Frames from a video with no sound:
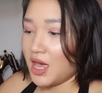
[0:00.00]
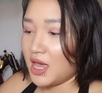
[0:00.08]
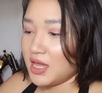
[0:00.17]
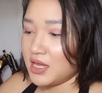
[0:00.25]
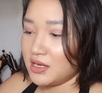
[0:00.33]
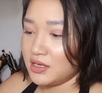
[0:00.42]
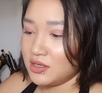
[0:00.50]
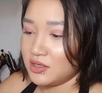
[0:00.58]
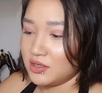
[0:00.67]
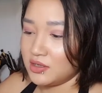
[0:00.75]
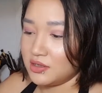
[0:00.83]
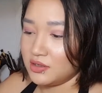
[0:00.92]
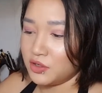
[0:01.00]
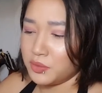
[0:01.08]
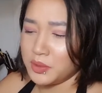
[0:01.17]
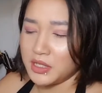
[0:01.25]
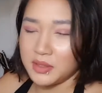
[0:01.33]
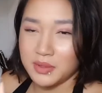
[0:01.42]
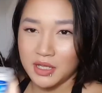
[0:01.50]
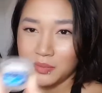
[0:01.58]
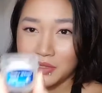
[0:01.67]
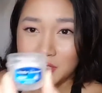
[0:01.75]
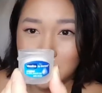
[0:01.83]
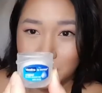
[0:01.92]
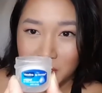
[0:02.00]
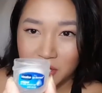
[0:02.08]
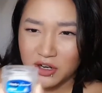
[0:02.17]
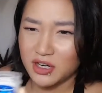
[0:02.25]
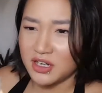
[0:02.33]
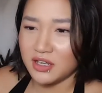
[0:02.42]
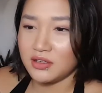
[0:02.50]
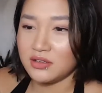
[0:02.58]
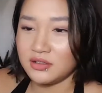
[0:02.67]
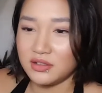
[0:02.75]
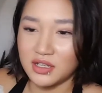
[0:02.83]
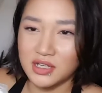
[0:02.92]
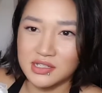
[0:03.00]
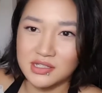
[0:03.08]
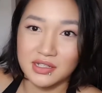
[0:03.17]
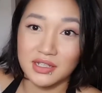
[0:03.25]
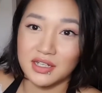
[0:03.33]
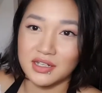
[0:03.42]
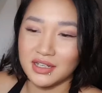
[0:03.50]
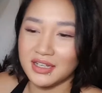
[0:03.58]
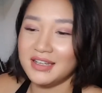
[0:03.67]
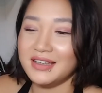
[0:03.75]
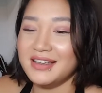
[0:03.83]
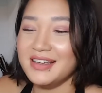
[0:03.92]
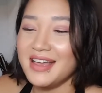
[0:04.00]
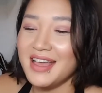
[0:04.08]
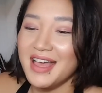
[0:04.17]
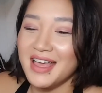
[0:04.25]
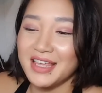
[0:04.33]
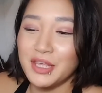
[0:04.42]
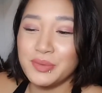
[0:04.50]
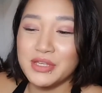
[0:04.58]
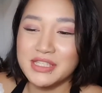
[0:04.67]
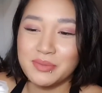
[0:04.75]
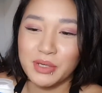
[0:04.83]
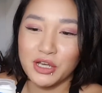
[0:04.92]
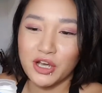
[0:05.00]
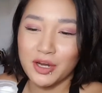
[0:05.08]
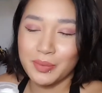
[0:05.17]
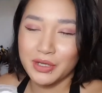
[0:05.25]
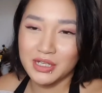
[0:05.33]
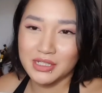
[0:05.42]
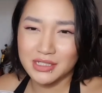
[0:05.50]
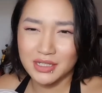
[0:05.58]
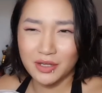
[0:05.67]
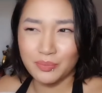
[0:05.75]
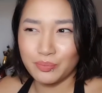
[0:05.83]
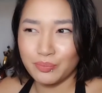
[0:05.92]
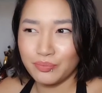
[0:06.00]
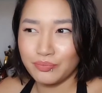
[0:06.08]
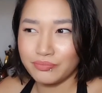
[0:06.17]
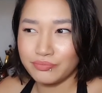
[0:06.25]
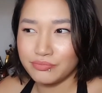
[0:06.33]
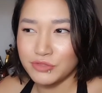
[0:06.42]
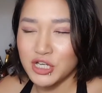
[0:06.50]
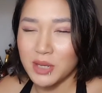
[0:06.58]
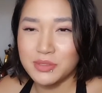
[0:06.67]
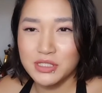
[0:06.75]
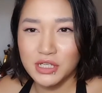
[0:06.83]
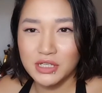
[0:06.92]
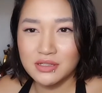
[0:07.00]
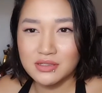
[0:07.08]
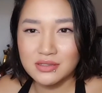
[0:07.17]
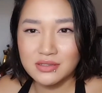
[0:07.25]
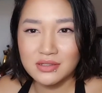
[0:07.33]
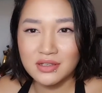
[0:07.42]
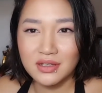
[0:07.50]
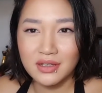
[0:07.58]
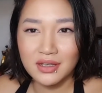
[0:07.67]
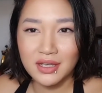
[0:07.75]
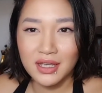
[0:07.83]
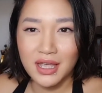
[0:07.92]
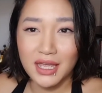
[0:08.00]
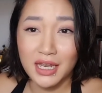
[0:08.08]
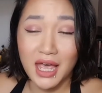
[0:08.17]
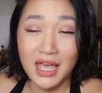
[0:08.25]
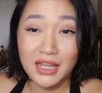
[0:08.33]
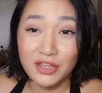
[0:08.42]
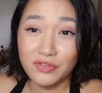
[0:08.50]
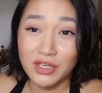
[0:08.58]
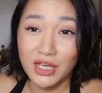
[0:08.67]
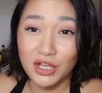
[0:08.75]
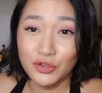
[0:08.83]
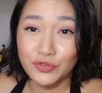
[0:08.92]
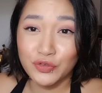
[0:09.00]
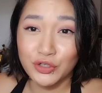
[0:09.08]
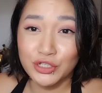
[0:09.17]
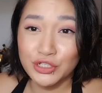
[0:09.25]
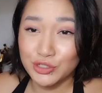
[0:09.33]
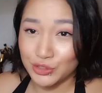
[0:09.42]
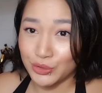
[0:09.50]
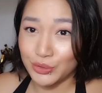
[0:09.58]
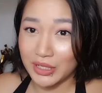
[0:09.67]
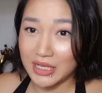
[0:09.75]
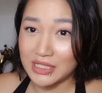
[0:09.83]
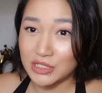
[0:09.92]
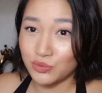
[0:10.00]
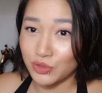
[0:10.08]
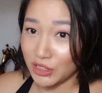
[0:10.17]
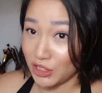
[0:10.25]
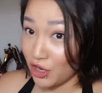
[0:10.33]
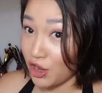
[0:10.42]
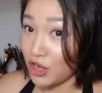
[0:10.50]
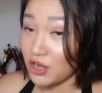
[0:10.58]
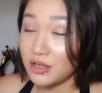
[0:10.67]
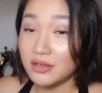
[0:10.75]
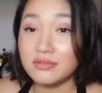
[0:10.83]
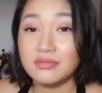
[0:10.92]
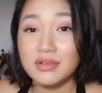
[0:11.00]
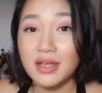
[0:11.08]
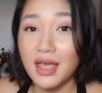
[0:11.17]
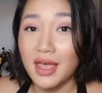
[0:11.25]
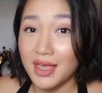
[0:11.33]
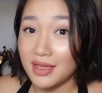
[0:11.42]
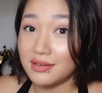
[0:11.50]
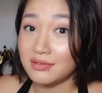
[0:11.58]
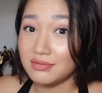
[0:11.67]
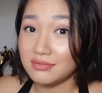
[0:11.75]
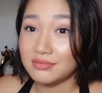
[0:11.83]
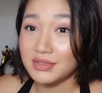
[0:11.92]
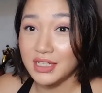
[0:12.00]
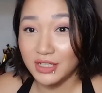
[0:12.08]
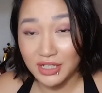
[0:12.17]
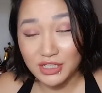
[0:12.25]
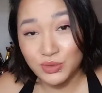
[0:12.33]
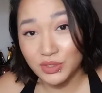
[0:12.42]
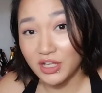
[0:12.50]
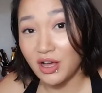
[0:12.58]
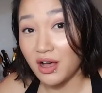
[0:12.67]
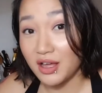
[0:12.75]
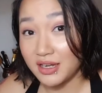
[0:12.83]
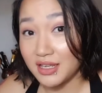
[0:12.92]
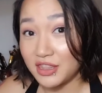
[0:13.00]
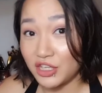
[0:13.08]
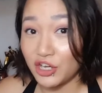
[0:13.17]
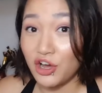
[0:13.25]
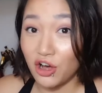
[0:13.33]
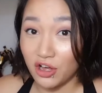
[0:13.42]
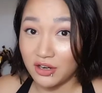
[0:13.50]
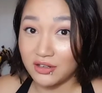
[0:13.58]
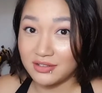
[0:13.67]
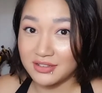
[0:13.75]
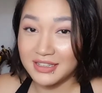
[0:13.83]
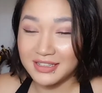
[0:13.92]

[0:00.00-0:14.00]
I normally keep this in my car, and I lost the lid. Keep this in my car because chapsticks, and I live in California, so it gets really hot, and it gets really hot in the car.